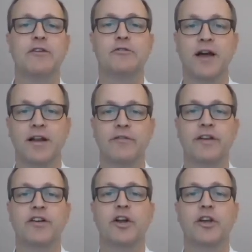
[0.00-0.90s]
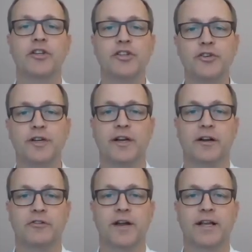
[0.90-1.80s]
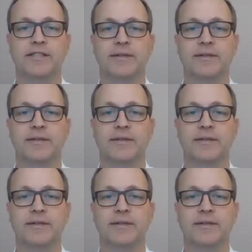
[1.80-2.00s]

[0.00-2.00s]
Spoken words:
relevant longitudinal cracks.